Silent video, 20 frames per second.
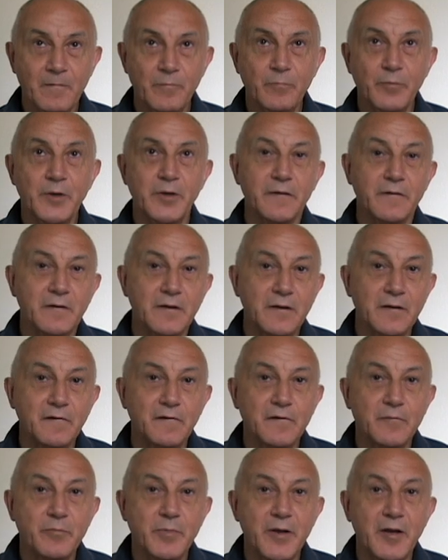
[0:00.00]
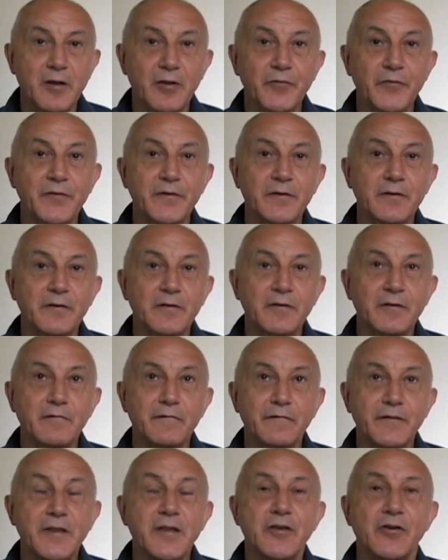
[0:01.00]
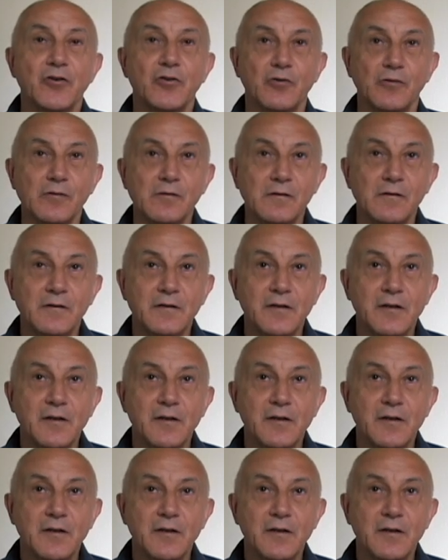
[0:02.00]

but it's about a vehicle